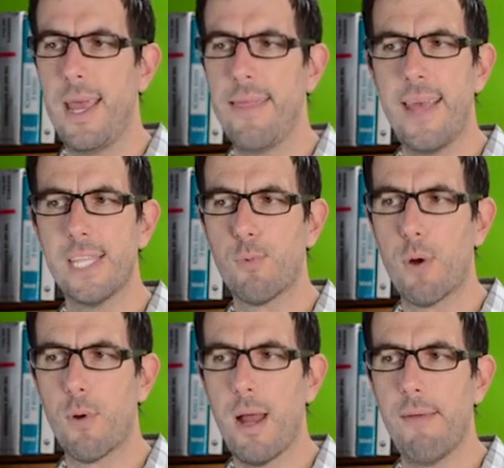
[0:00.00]
and that's
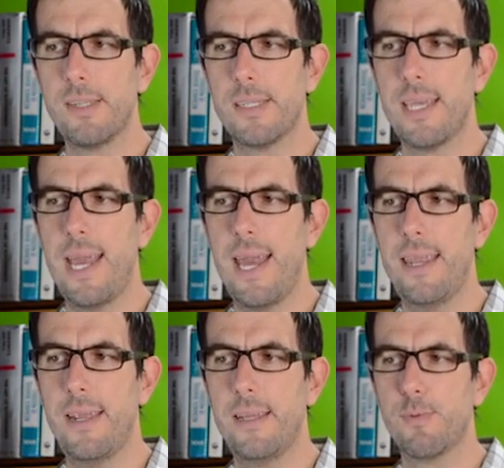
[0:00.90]
where we're obviously
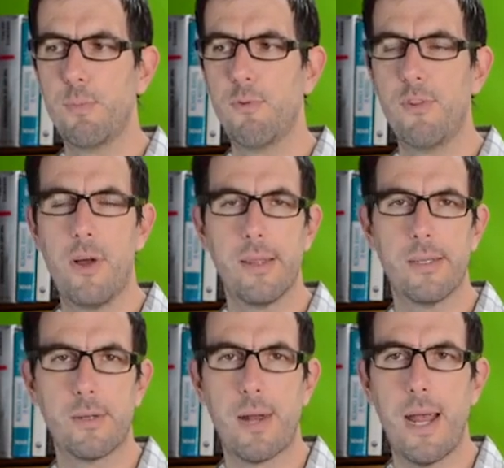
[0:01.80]
headed as we move along
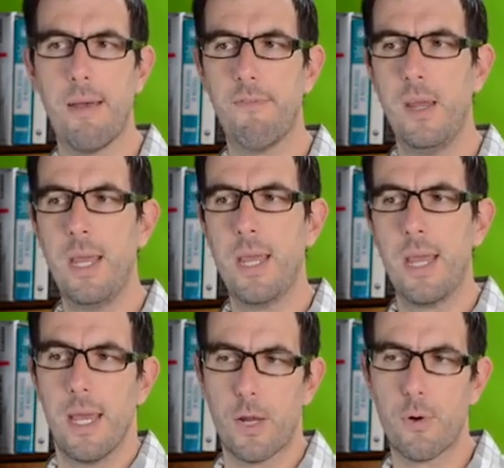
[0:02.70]
this graph.
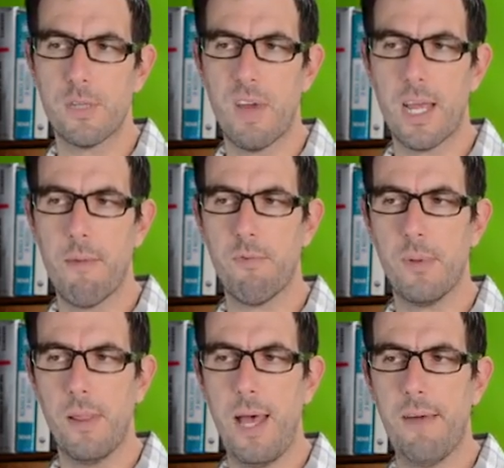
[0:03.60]
And of course, if I come from
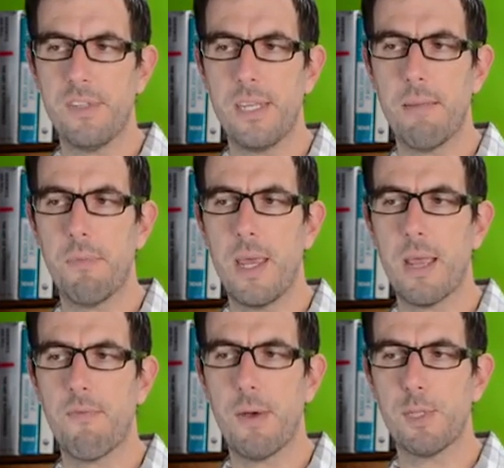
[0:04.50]
the left, same
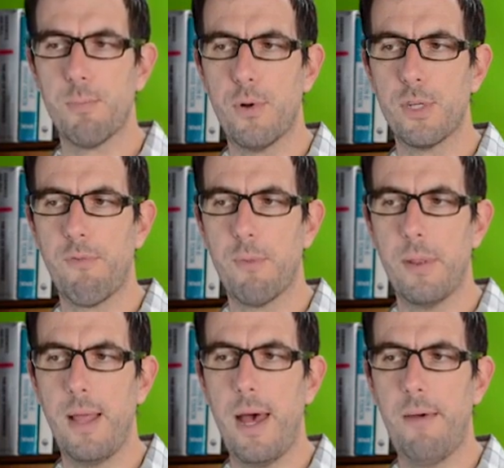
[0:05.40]
thing. If I was approaching from
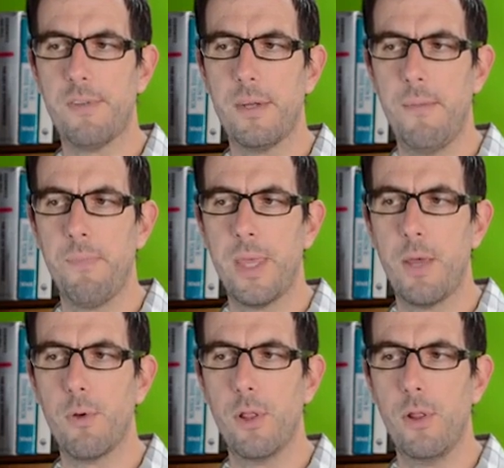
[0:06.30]
the left,
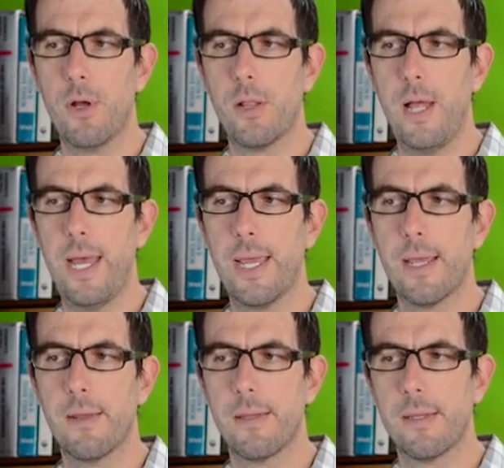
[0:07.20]
it would look
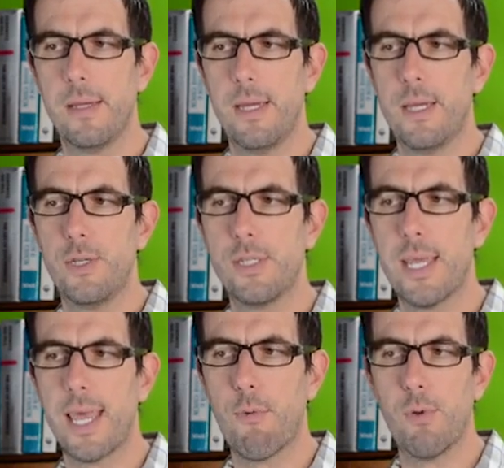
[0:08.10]
like, just as
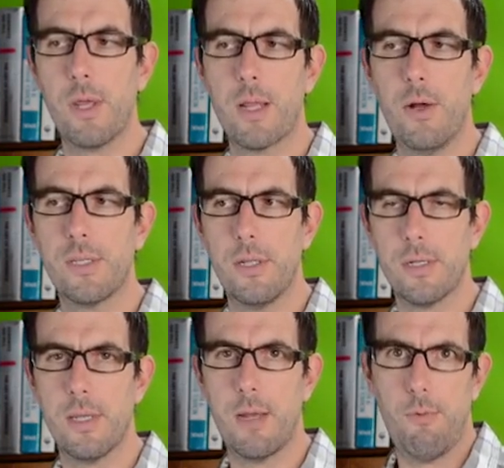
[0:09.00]
I get really close, it
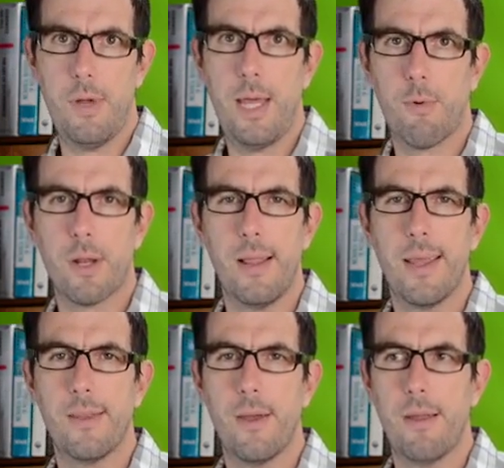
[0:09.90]
looks like, well, hey, we're going to
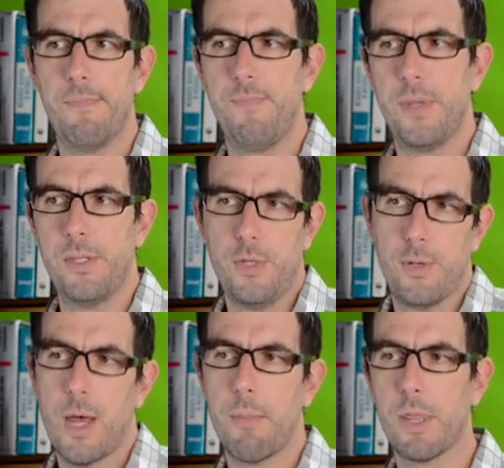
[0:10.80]
land on
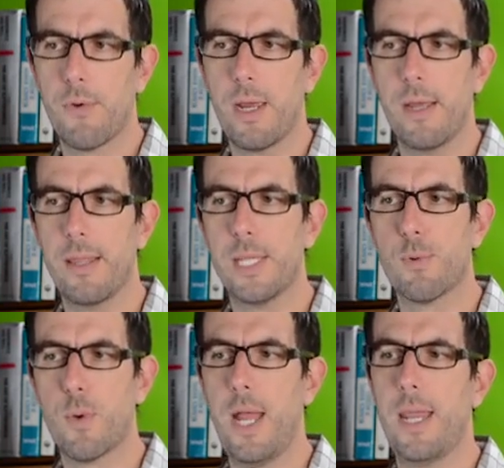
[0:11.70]
2 comma 3.
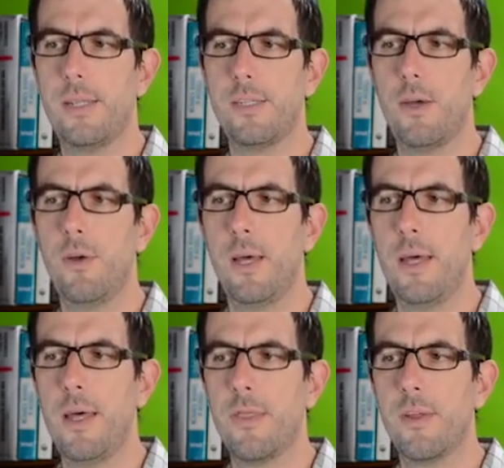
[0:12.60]
That's where we're headed. So
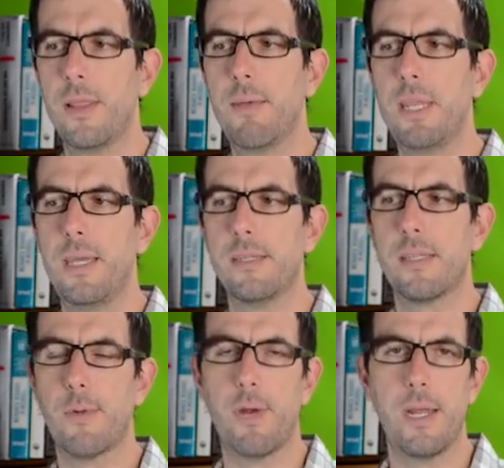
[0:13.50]
the limit is
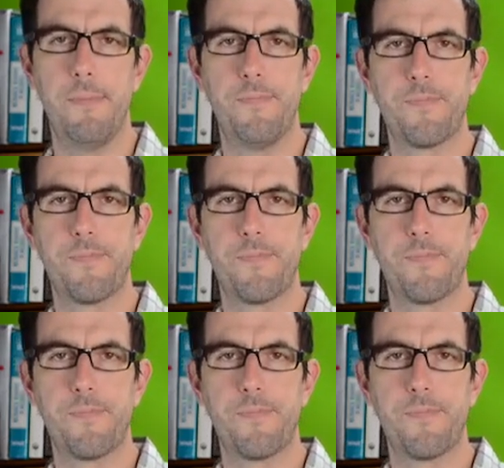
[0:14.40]
3.